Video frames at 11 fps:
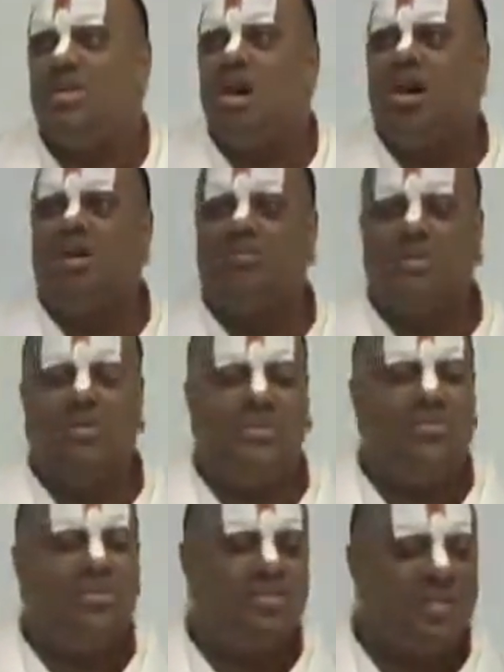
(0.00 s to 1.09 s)
Because God
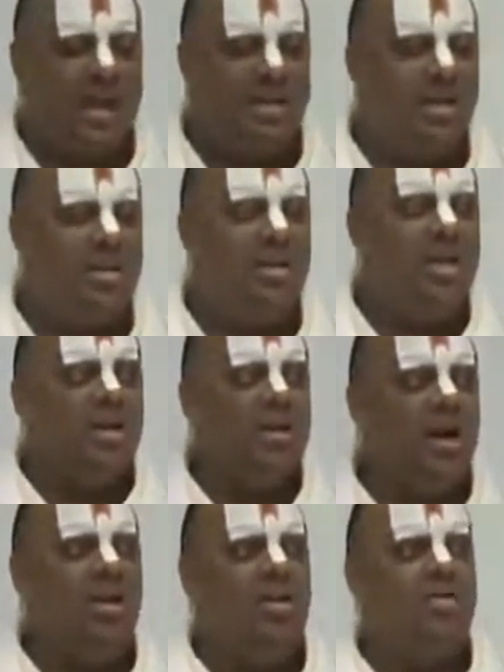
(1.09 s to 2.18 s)
Himself is a designer,
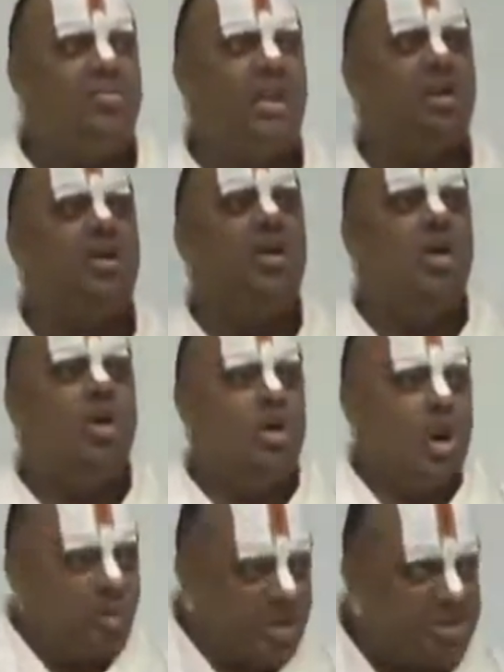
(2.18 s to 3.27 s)
God is a,
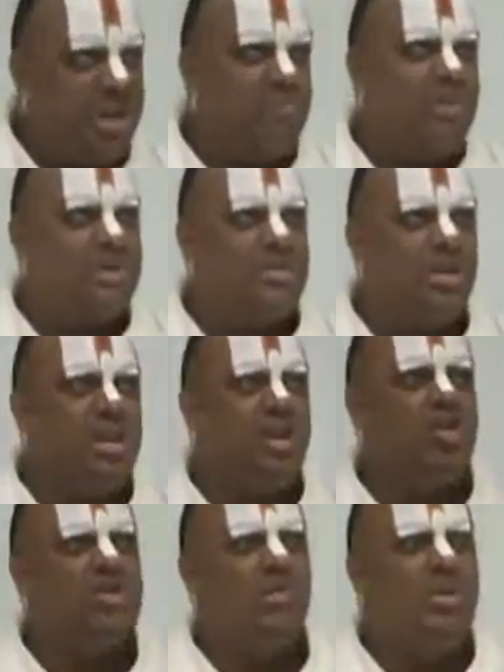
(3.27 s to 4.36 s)
an omniscient
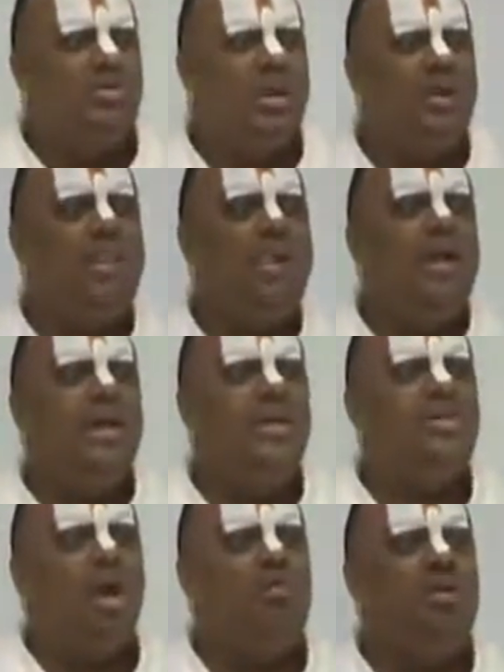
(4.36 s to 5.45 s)
person, He knows everything,
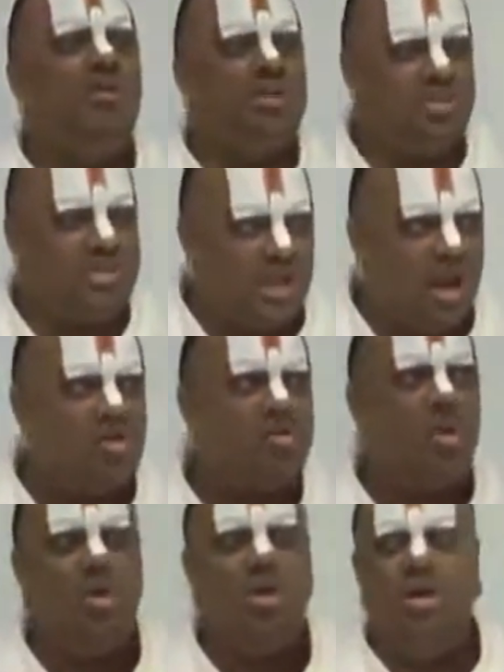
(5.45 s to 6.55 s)
He is
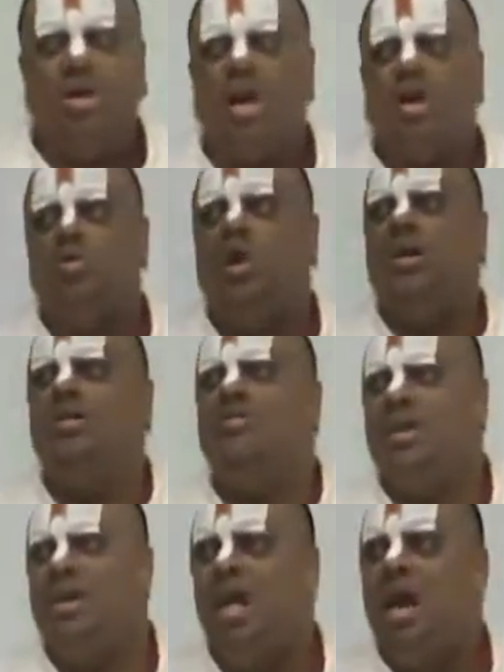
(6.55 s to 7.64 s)
omniversatile also, He can do
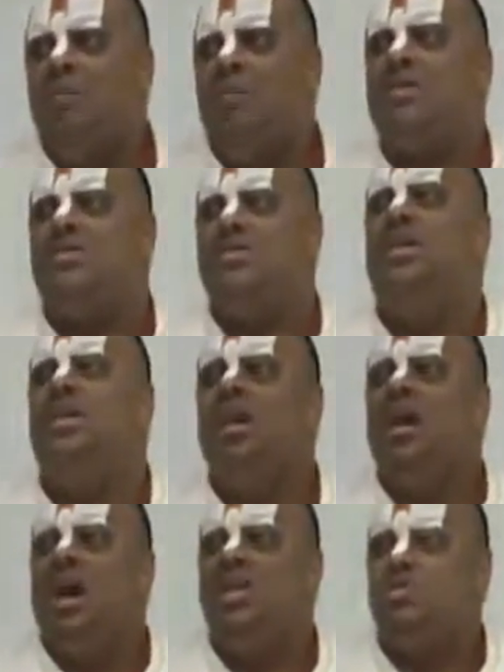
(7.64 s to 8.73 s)
anything, but
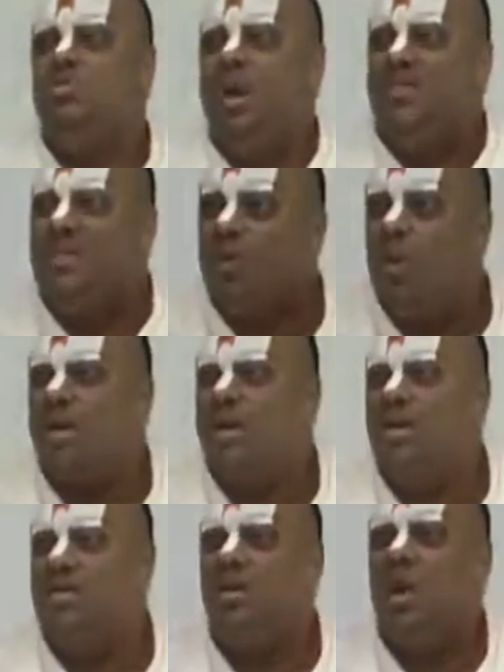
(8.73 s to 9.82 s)
still His
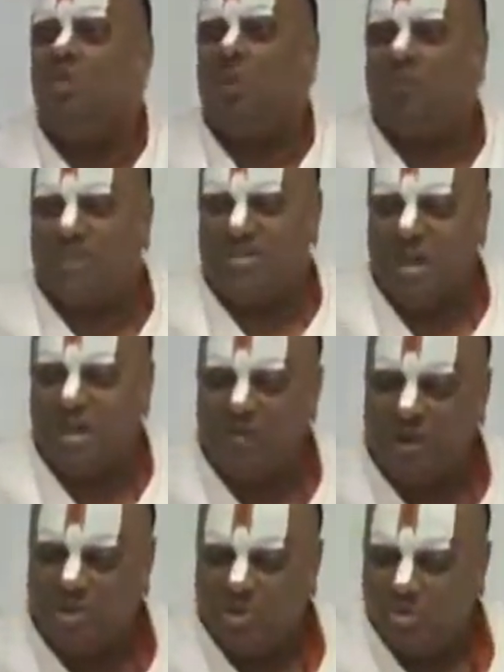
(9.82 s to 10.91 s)
basic work is
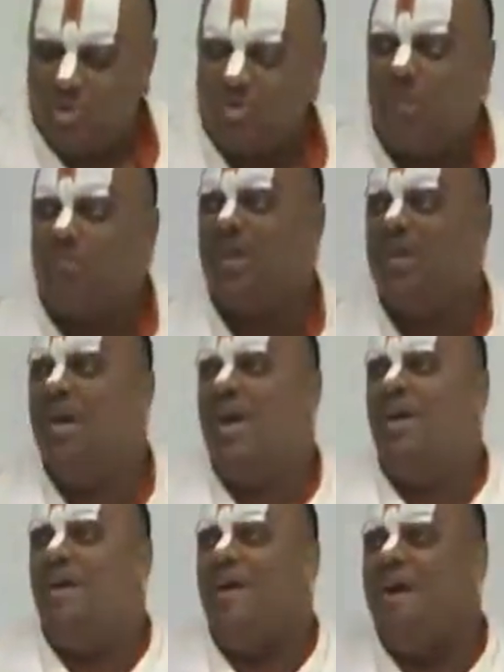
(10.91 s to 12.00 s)
profession. We used to put
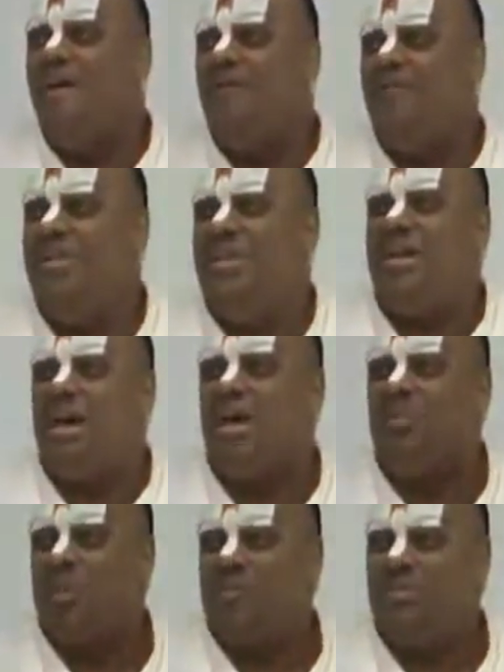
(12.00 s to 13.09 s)
something huh? with
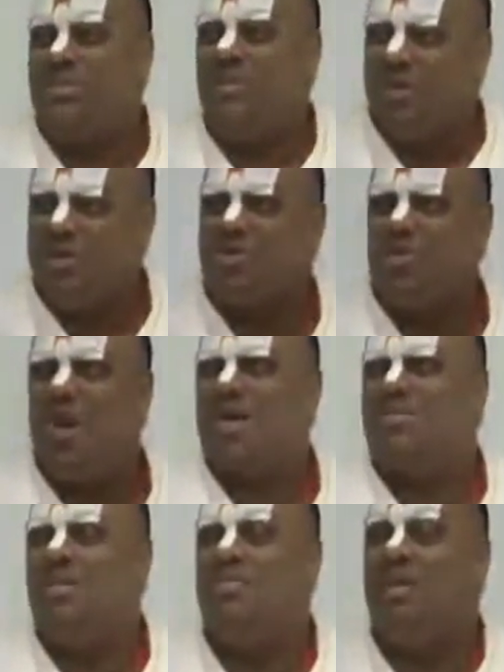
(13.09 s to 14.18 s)
the column profession, we used
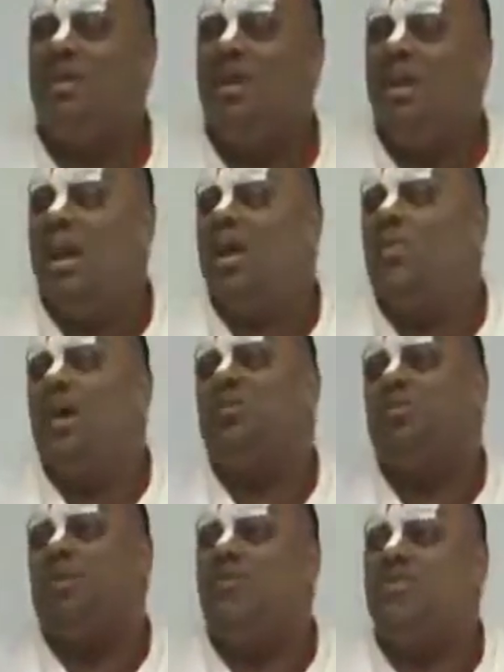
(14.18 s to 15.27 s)
to mark something.
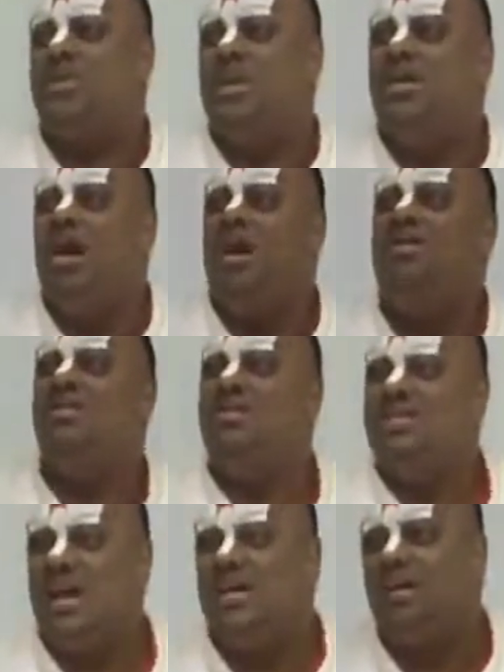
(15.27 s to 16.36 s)
Likewise, professionally,
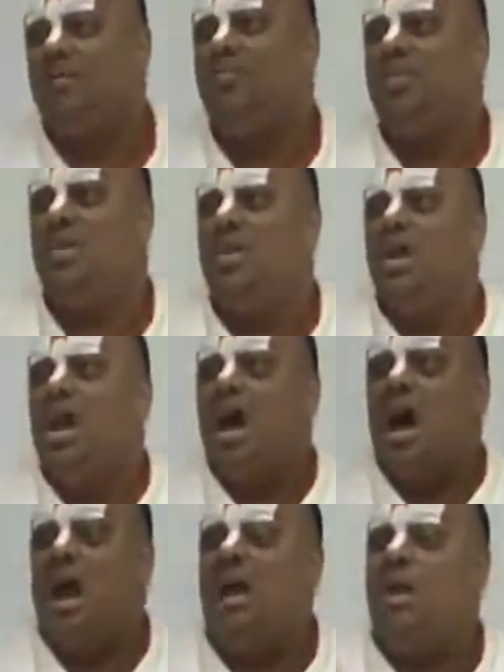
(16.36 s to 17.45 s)
God is a designer.
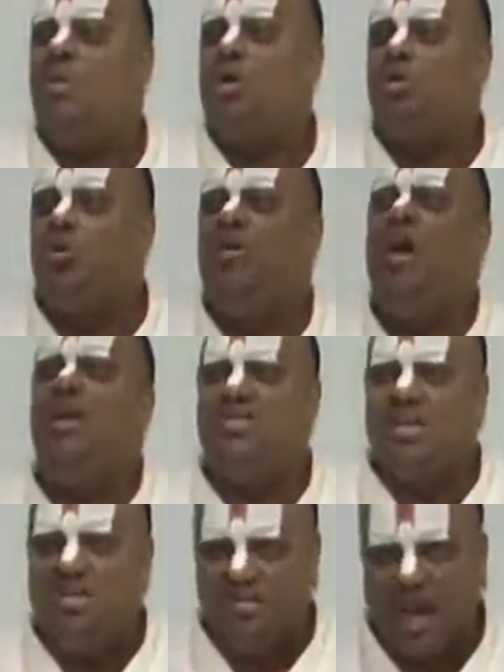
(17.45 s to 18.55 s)
And number two,
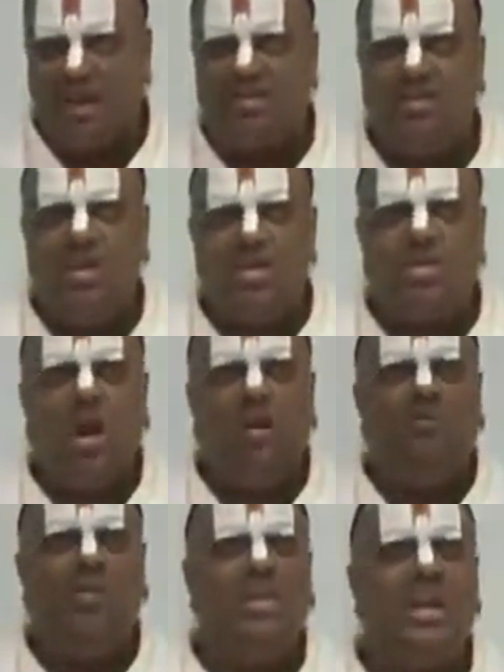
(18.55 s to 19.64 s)
world is a design.
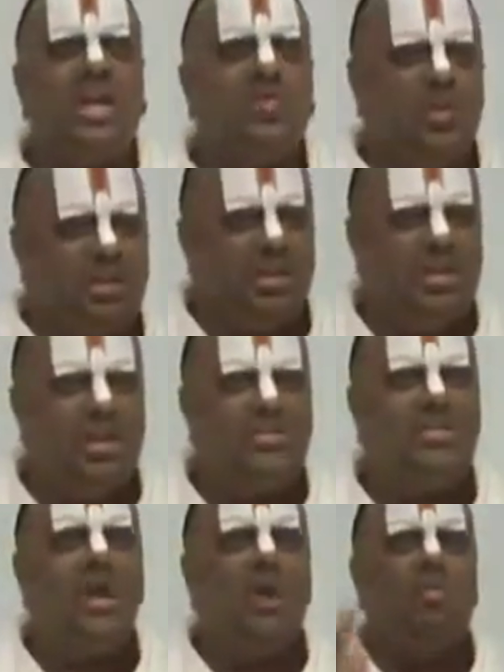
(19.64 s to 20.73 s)
So everything is
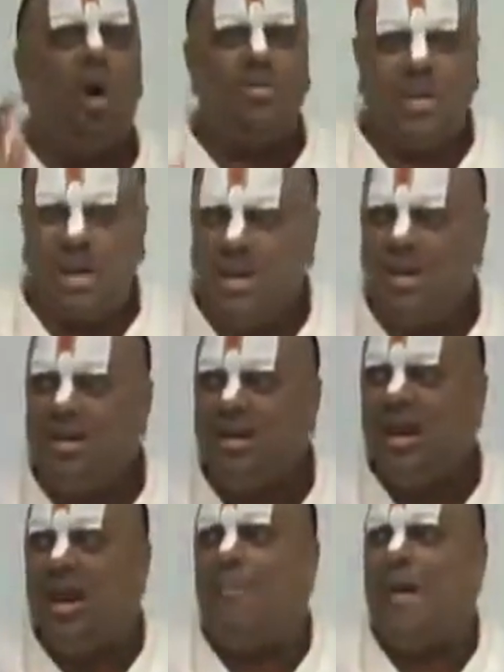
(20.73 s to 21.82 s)
within this model,